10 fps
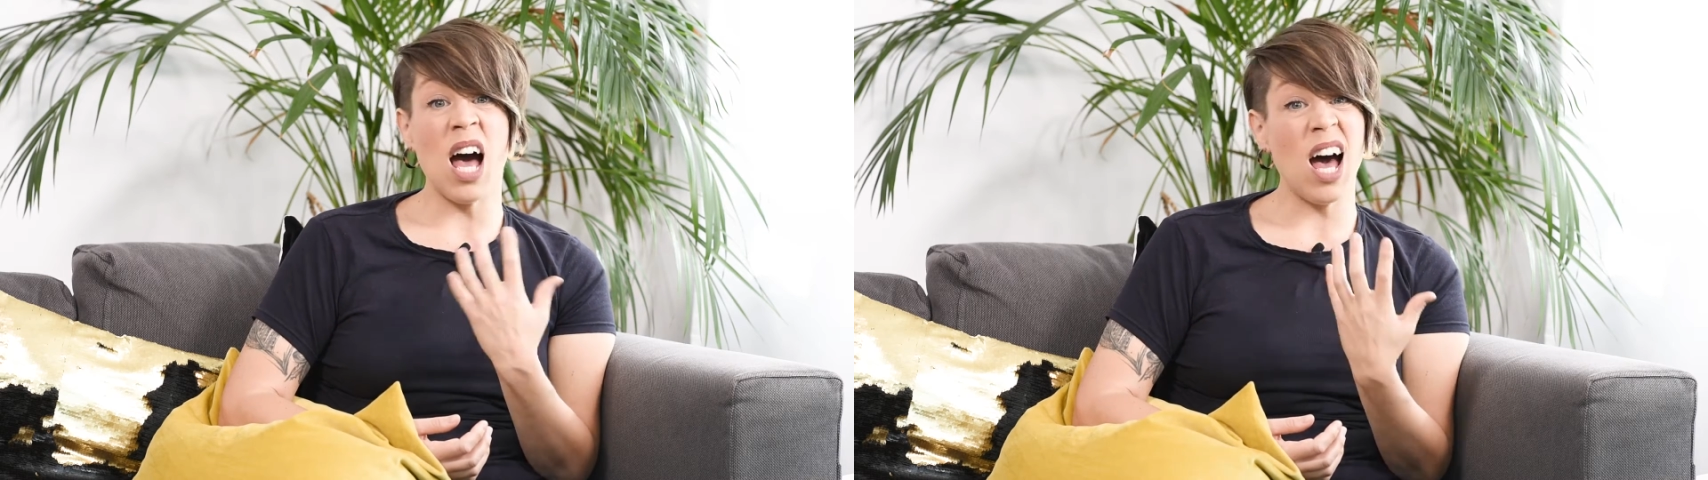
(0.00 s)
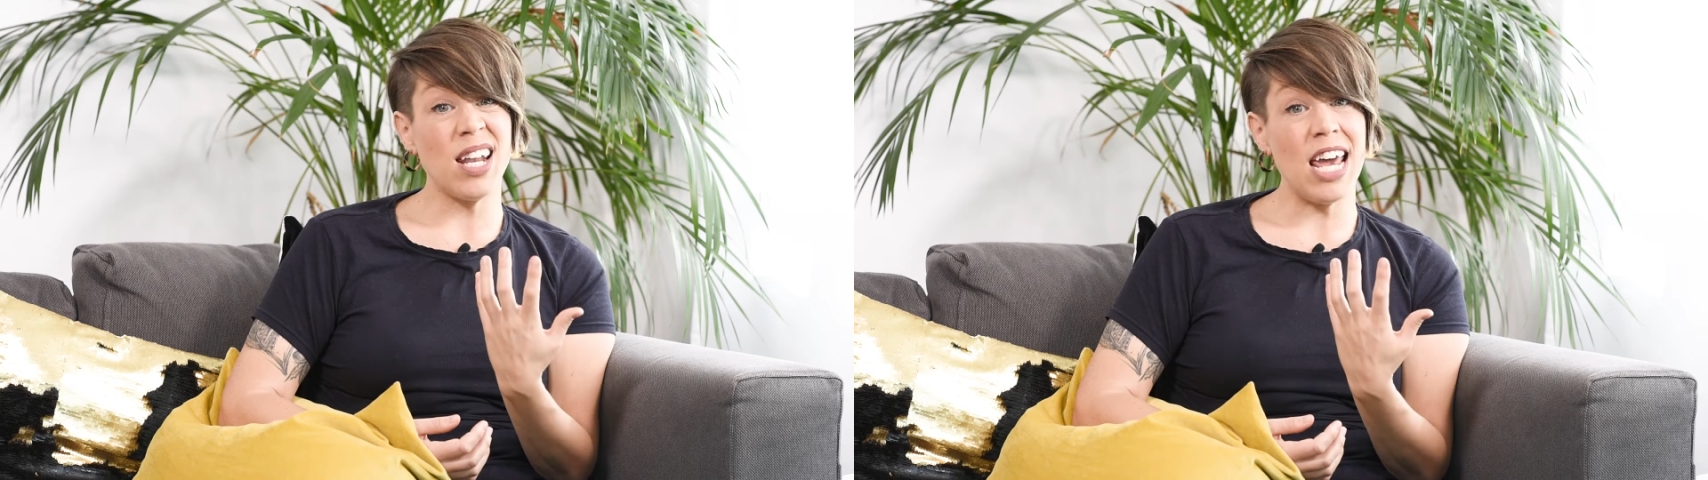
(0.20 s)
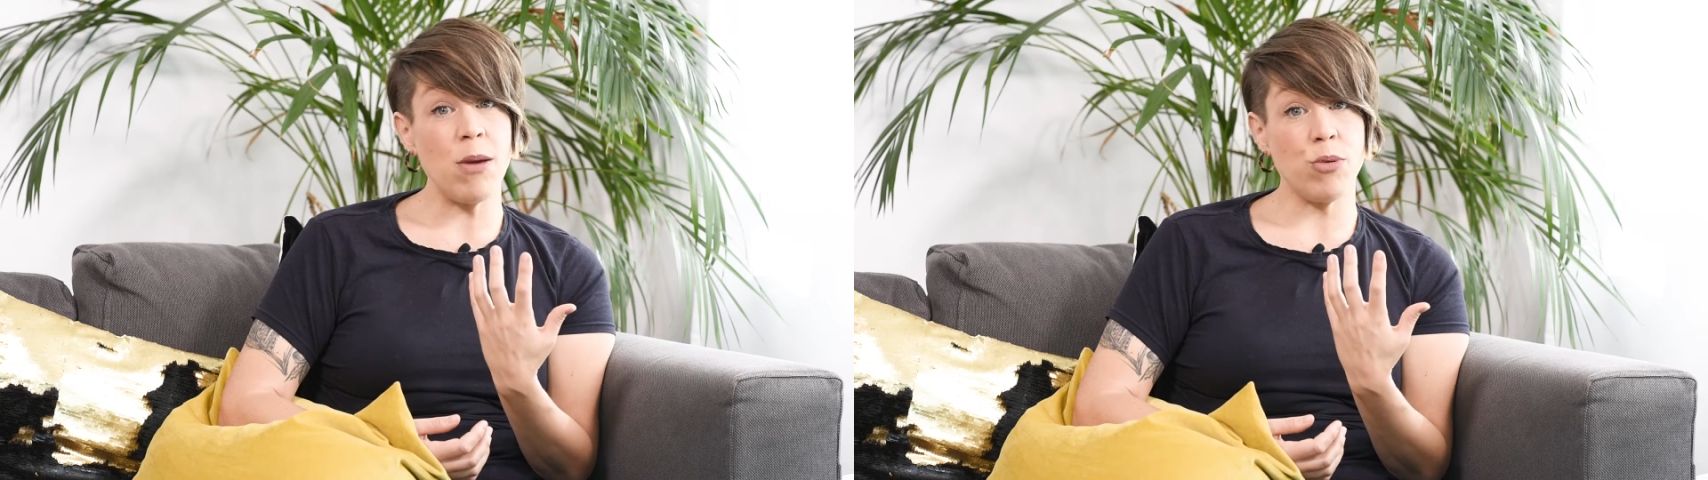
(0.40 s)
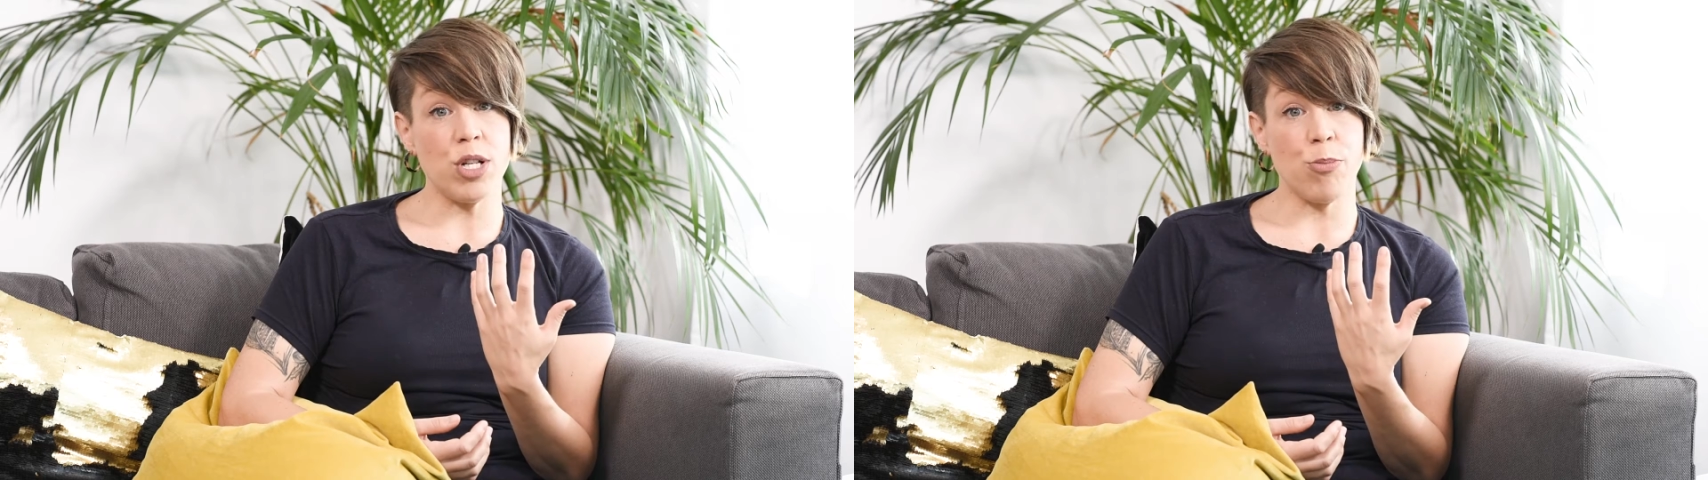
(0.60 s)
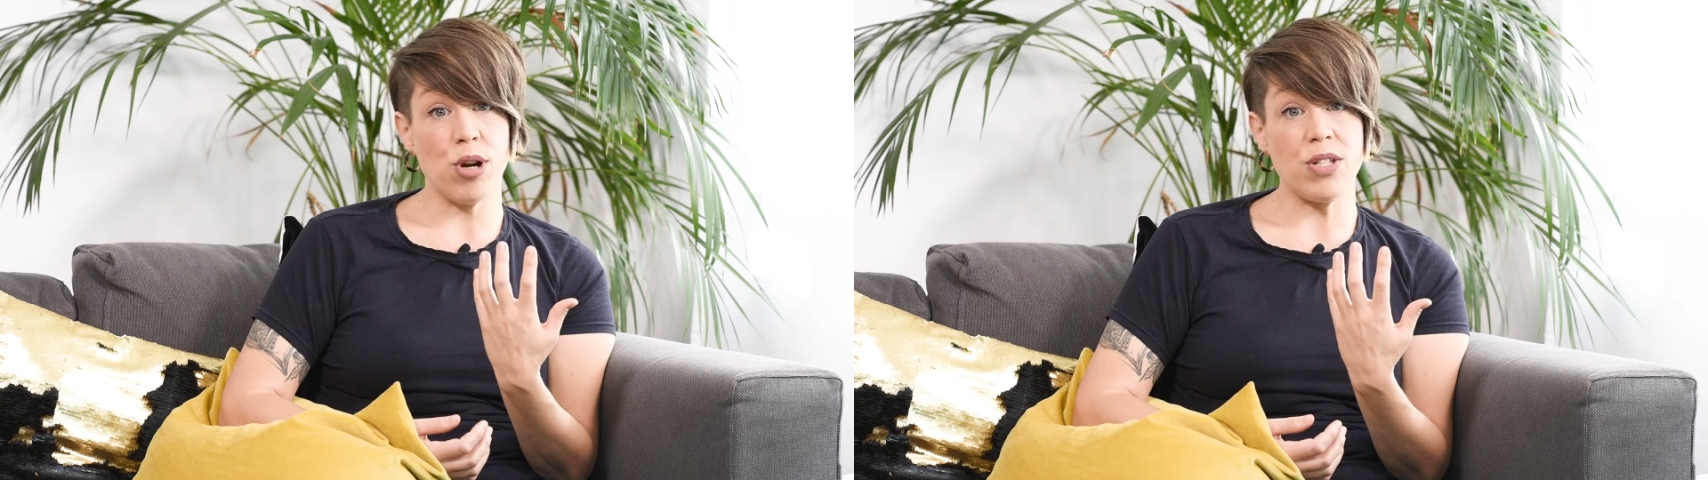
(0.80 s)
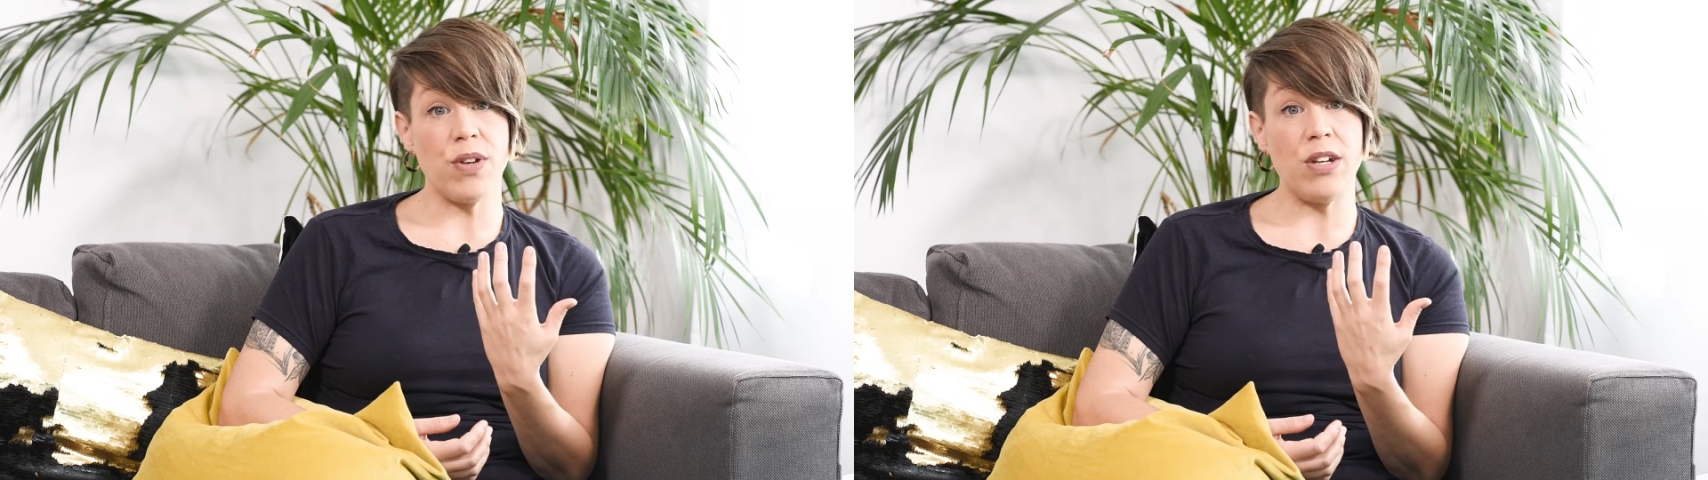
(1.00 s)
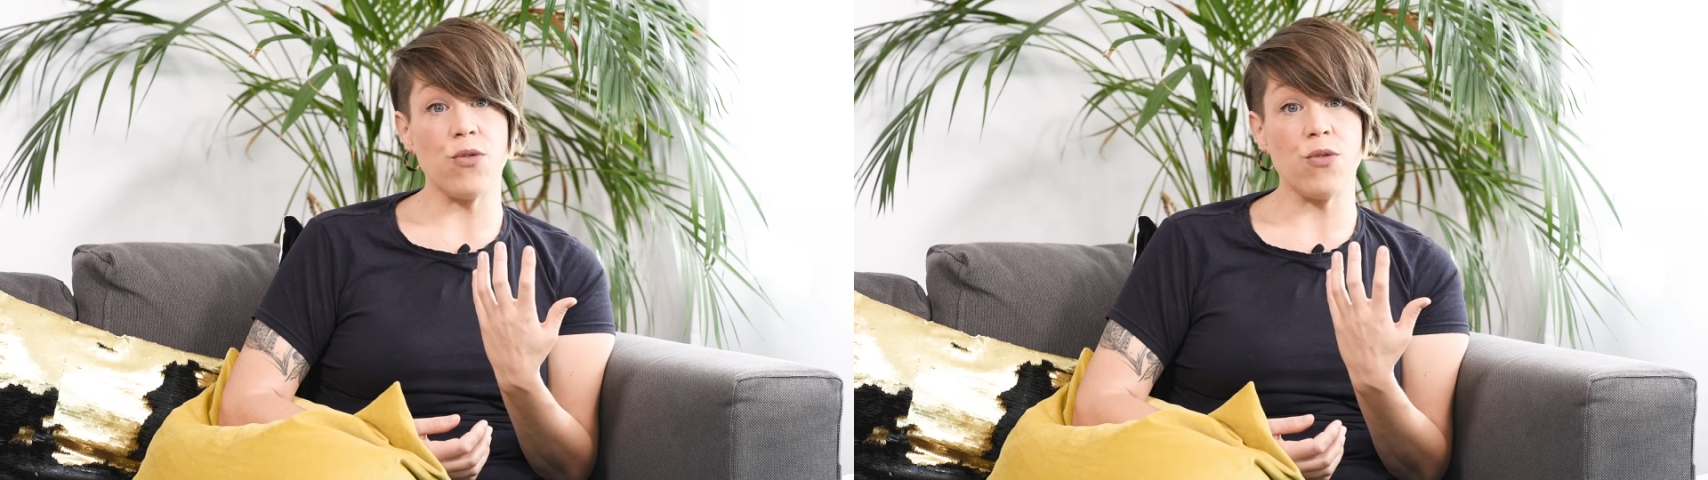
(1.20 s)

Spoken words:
unable to breastfeed